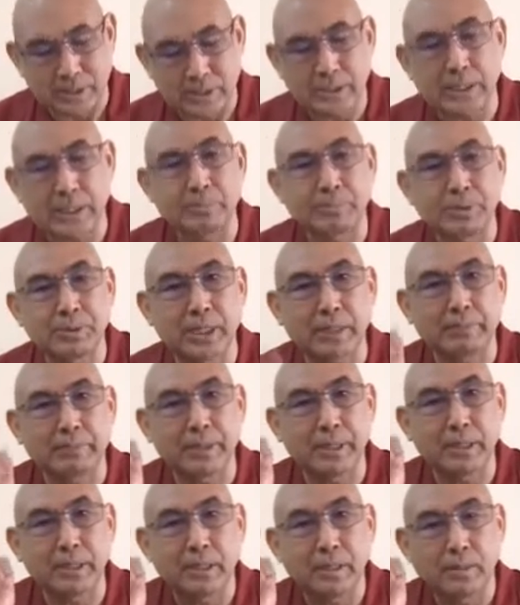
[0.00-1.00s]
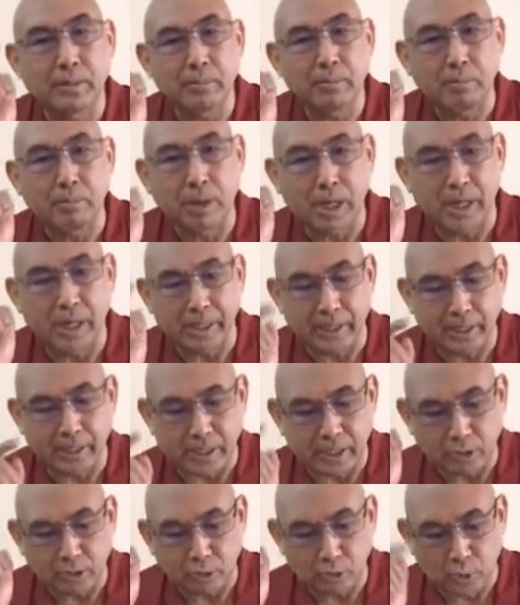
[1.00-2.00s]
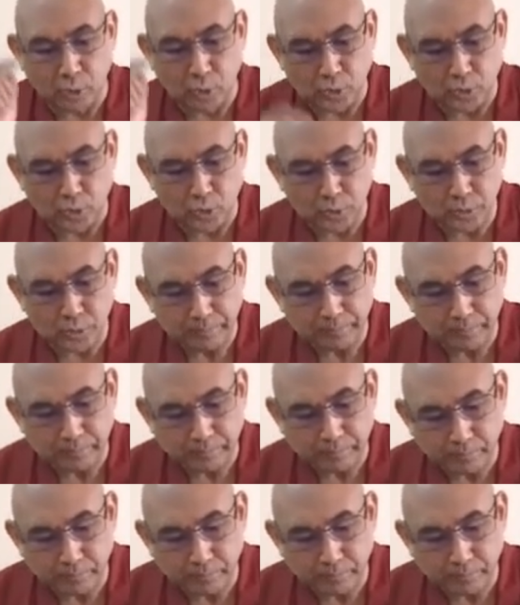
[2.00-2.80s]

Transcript: Subject means mind and thoughts.